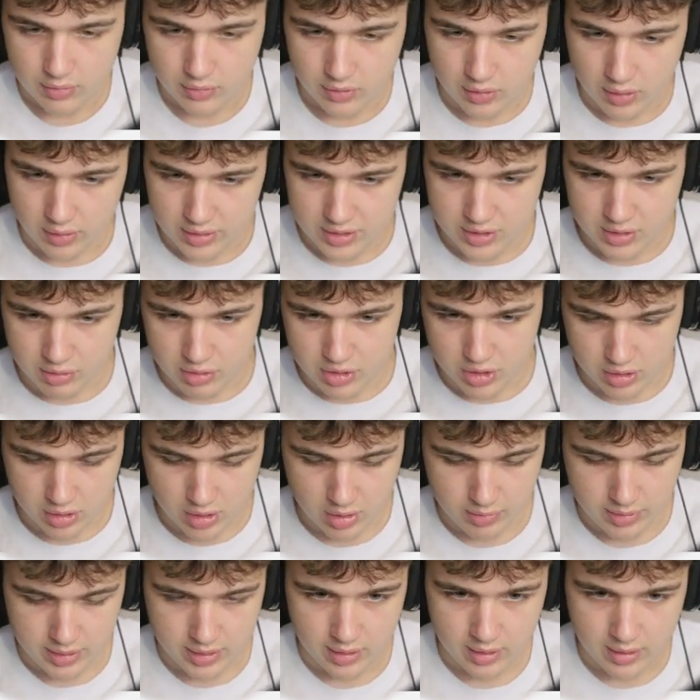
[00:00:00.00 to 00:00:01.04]
So let's search
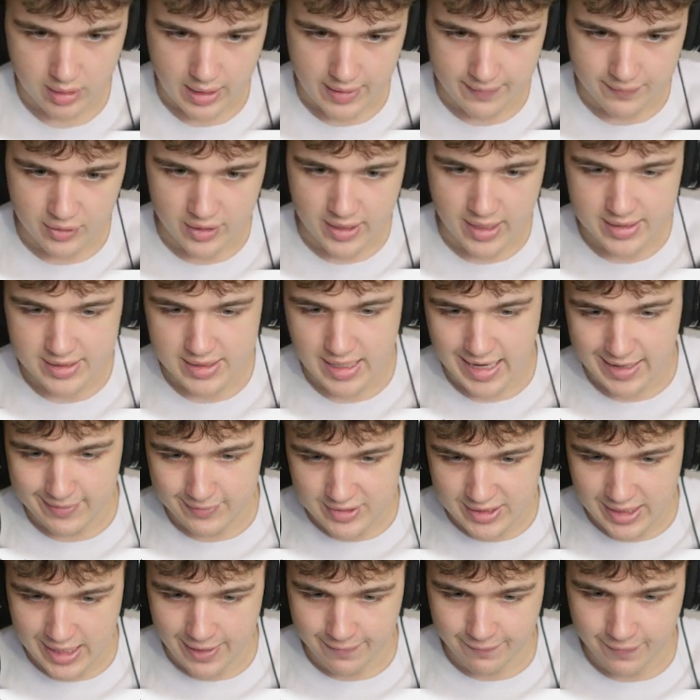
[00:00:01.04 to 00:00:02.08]
glow here. If you guys
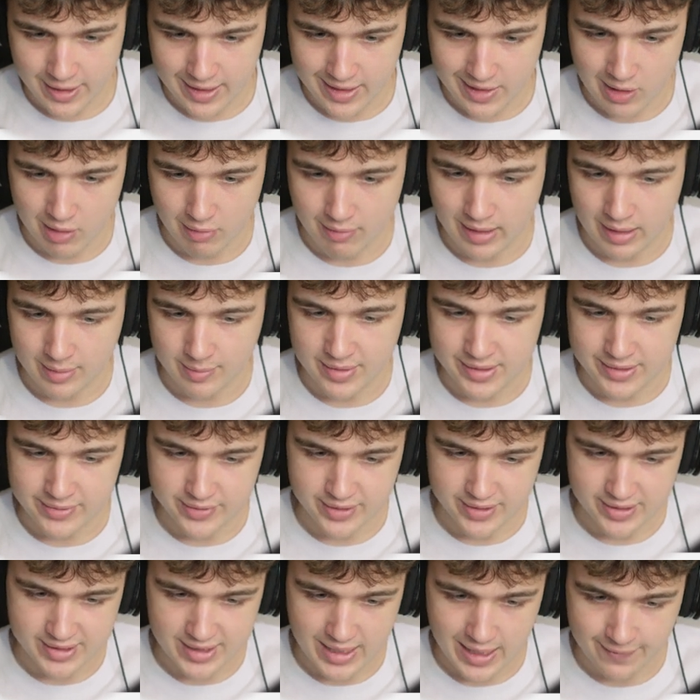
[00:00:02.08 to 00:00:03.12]
have Sapphire, I recommend
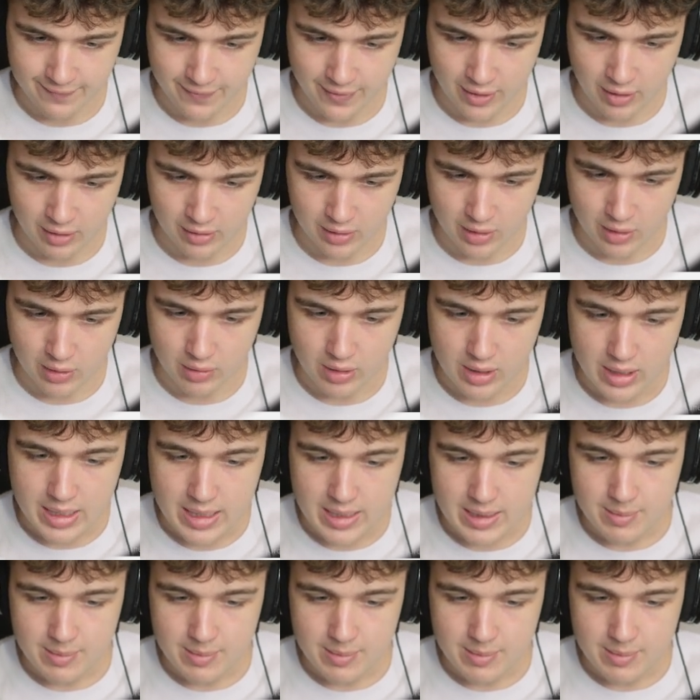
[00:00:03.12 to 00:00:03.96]
using Sapphire glow.